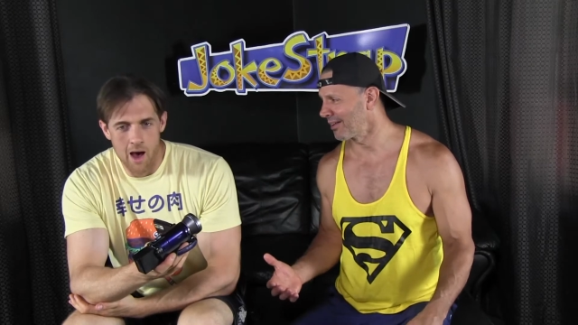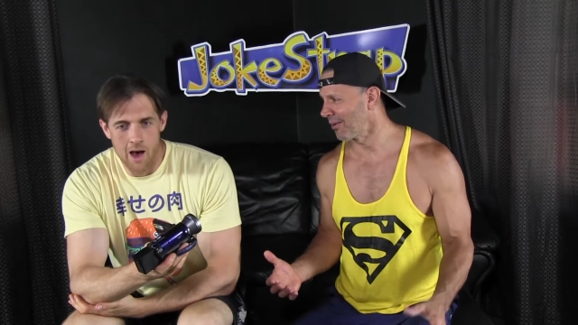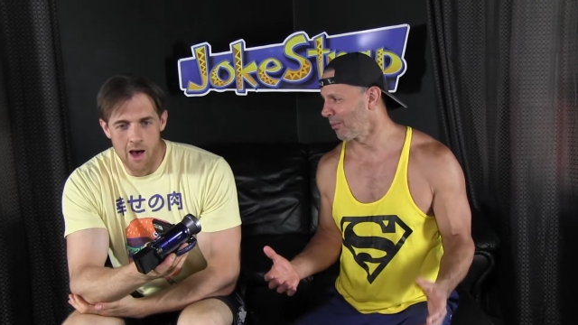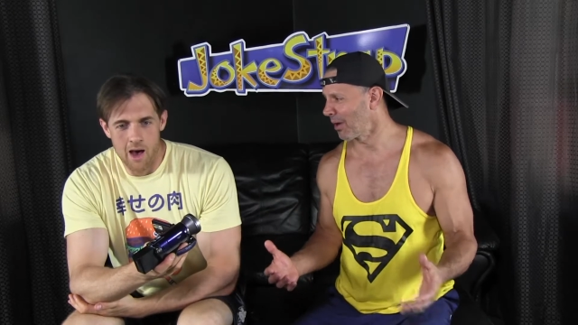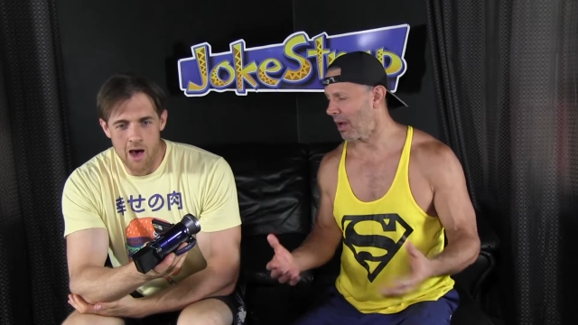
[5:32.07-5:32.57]
Speaker 1: You
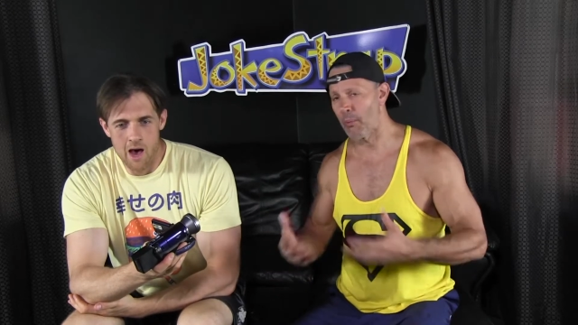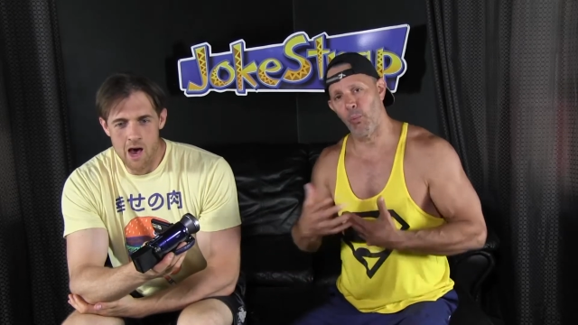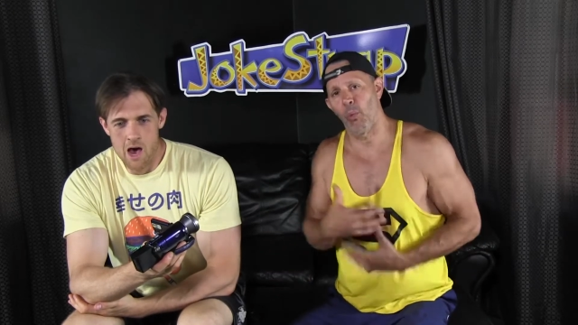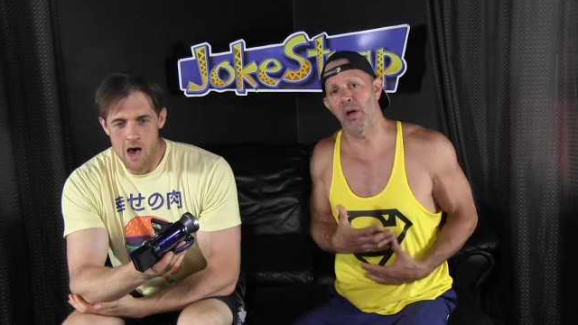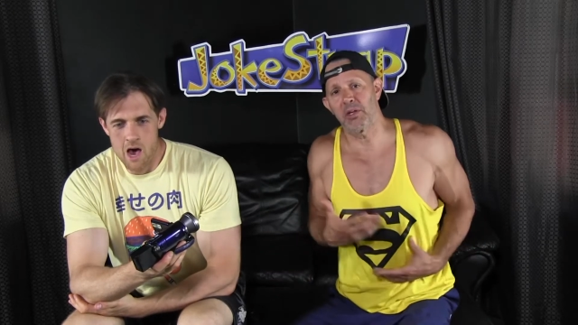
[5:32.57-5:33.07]
know,
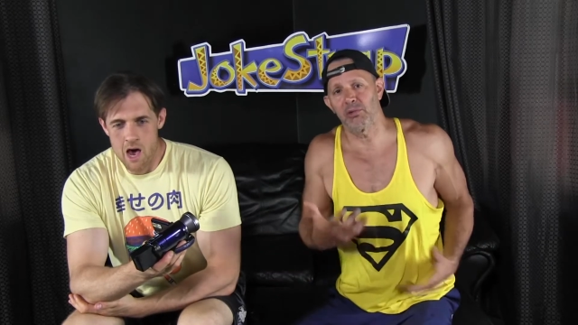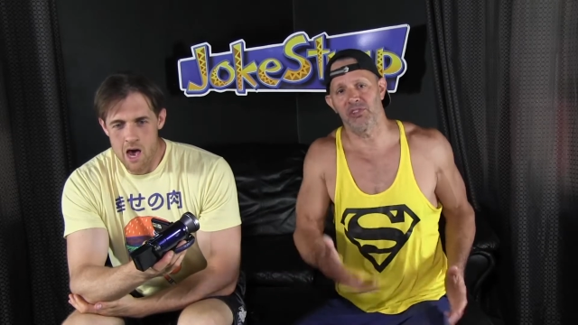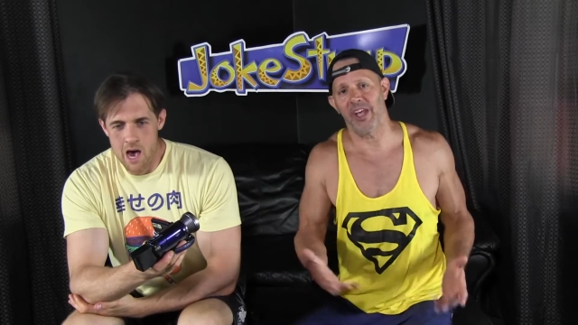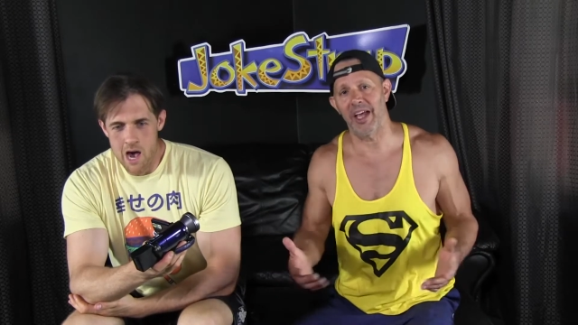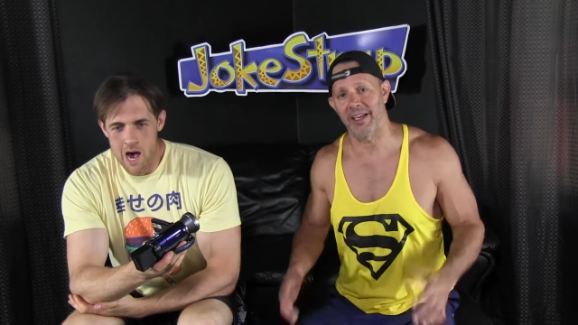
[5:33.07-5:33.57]
what do you
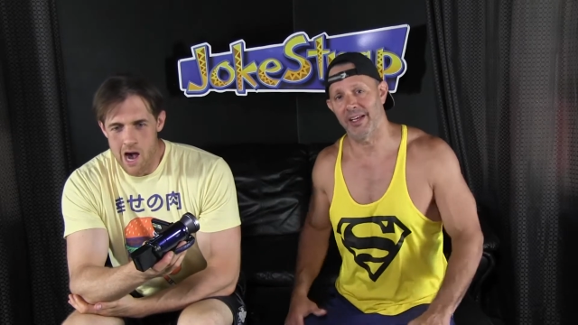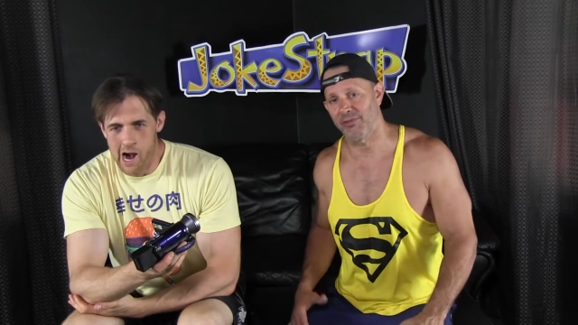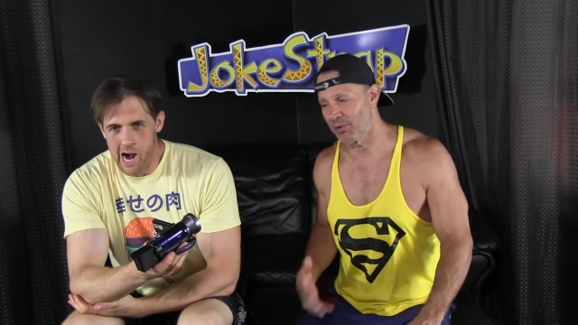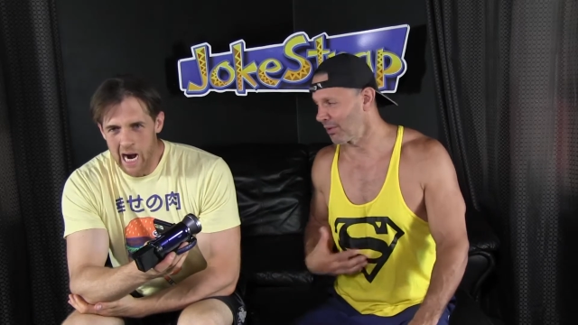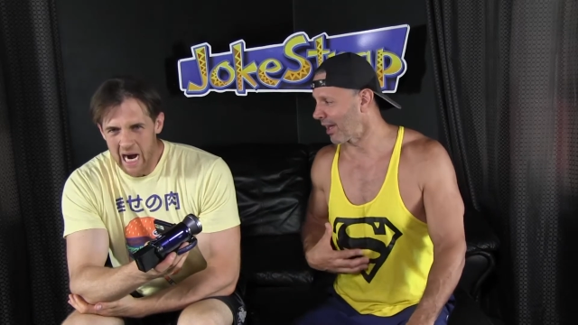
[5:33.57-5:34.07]
say
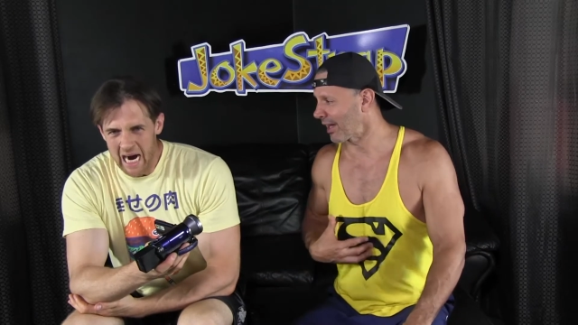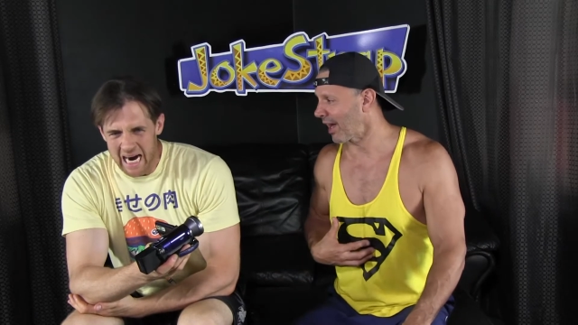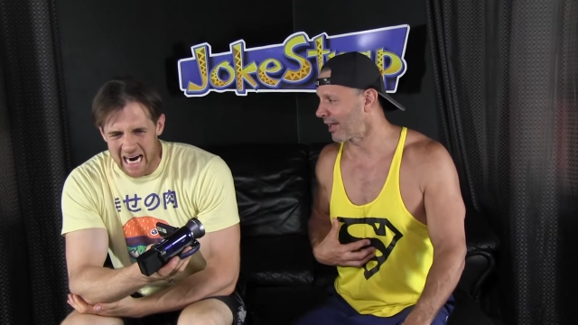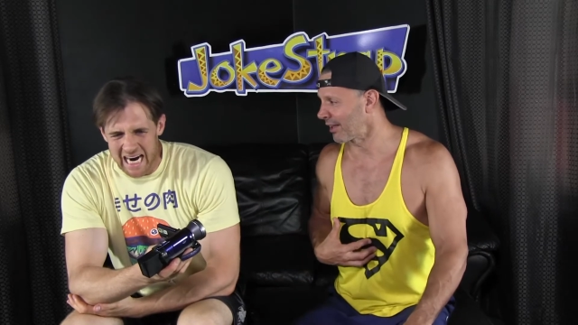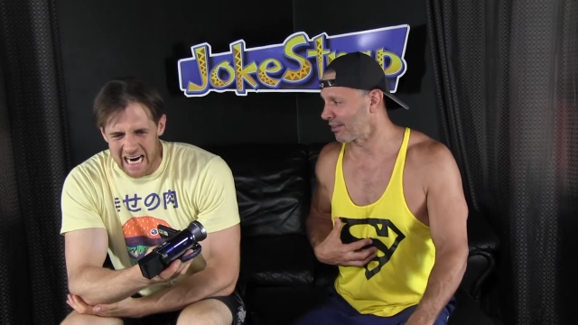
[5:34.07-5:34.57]
if you're that
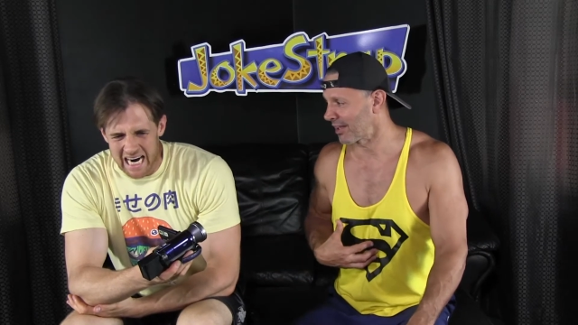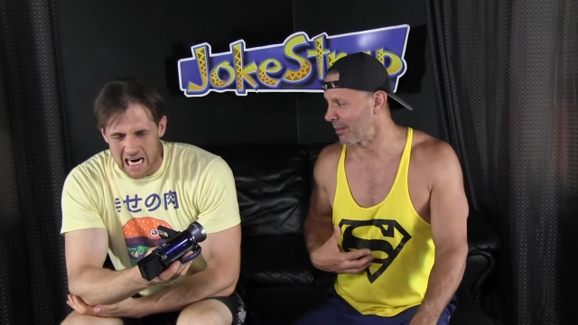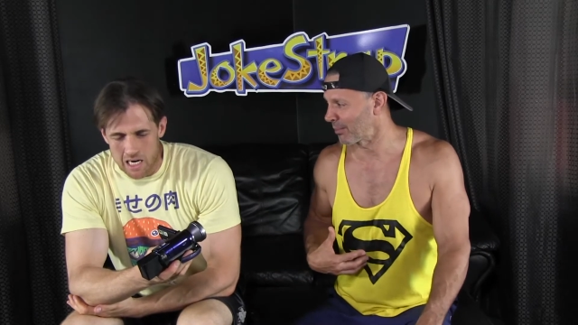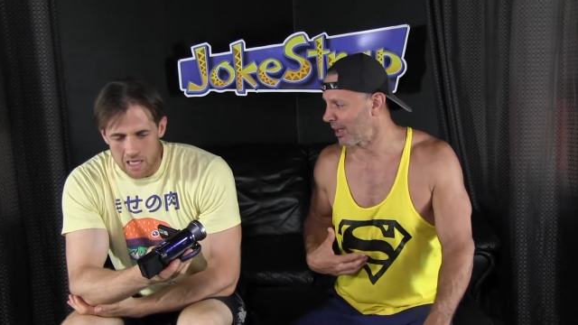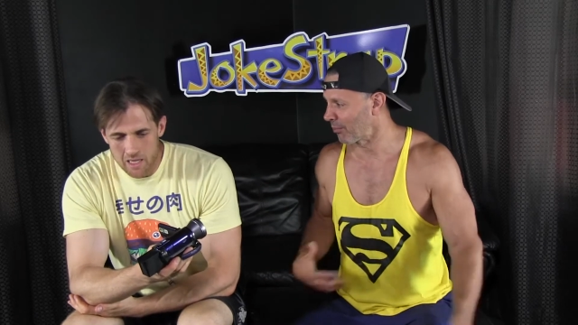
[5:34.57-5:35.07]
guy that's
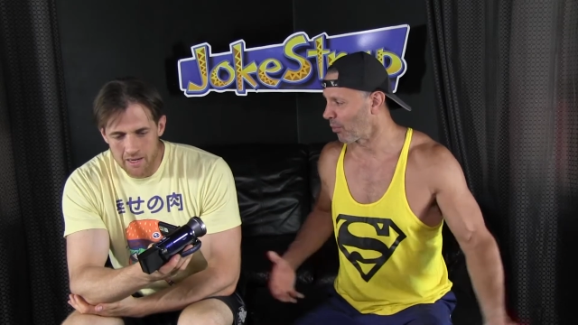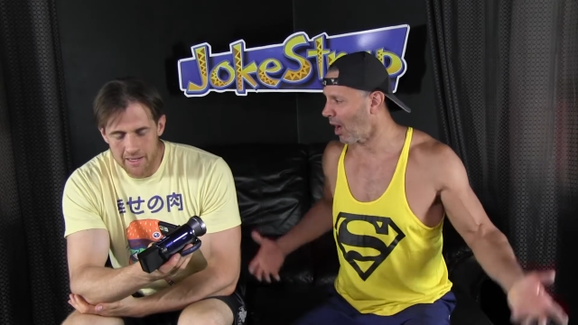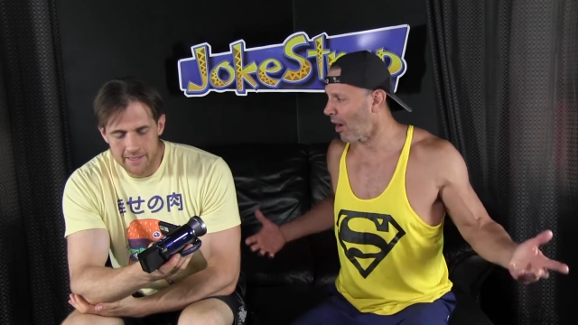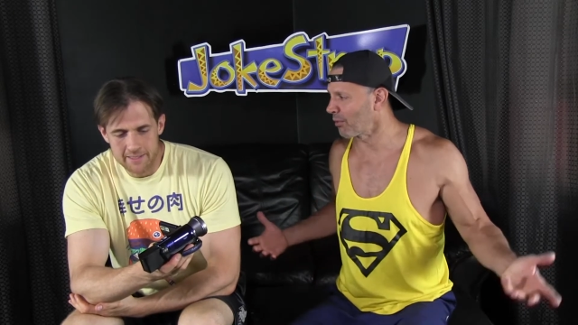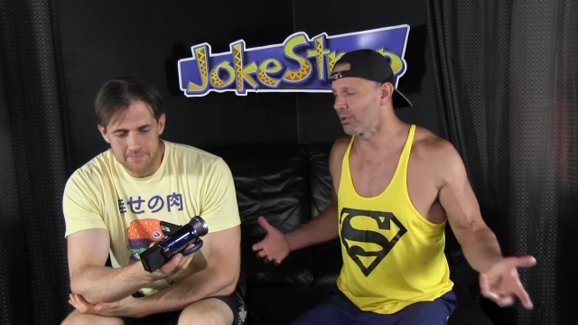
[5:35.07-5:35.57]
getting blamed?
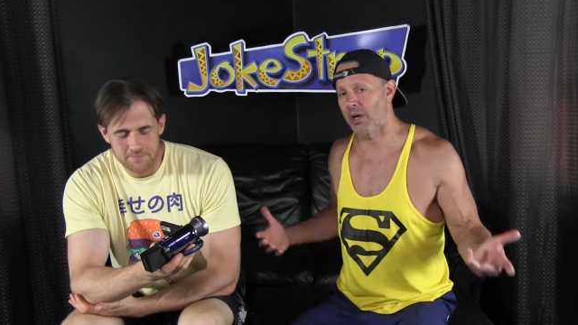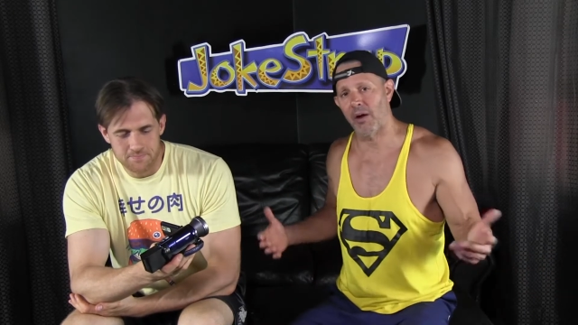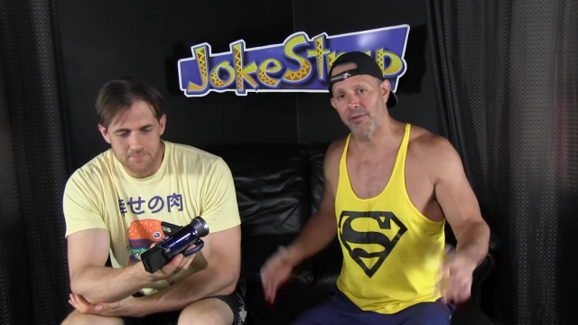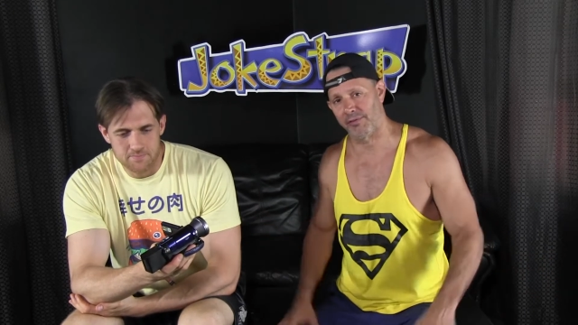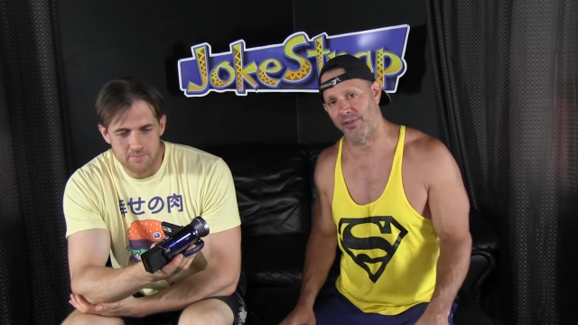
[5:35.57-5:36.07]
How do you
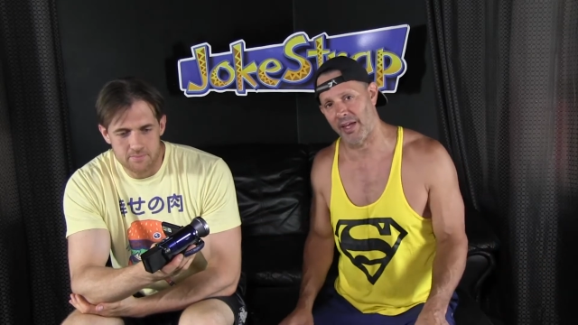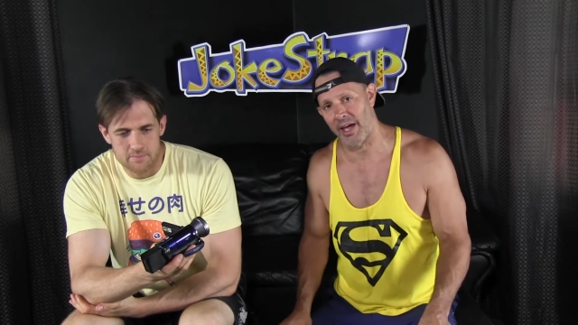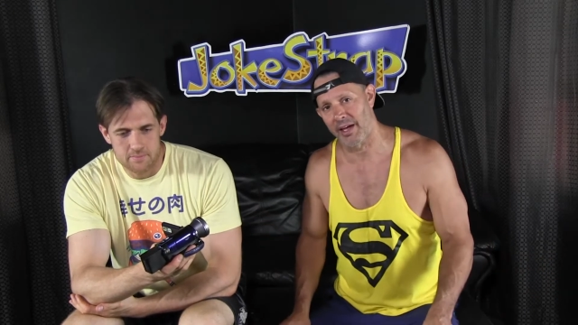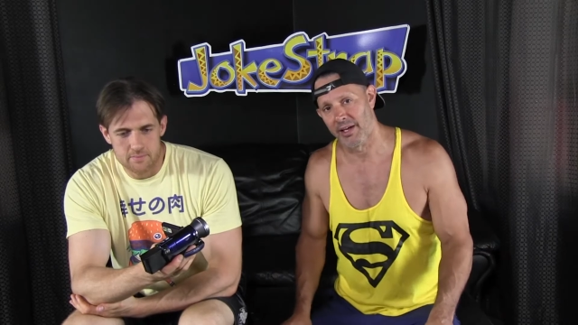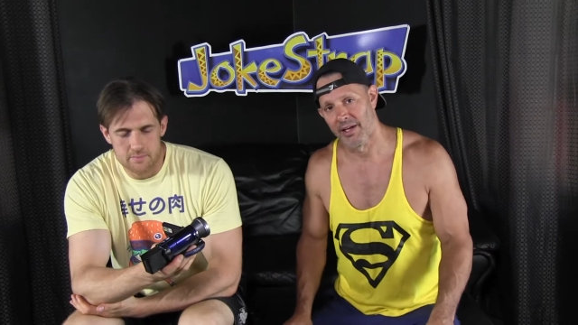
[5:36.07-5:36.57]
cover for that?